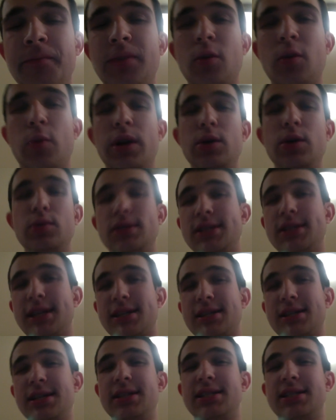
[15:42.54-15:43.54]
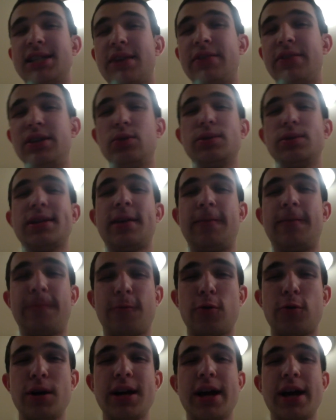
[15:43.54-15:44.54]
when he was 16, 17, was that
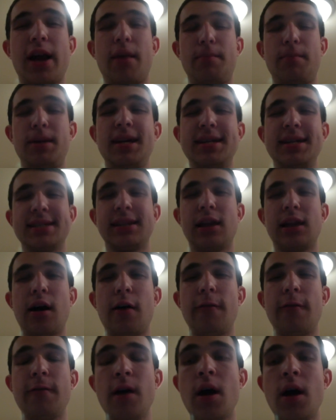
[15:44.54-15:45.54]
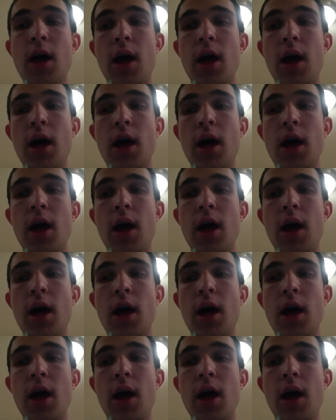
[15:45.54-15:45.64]
free kind of peace, love.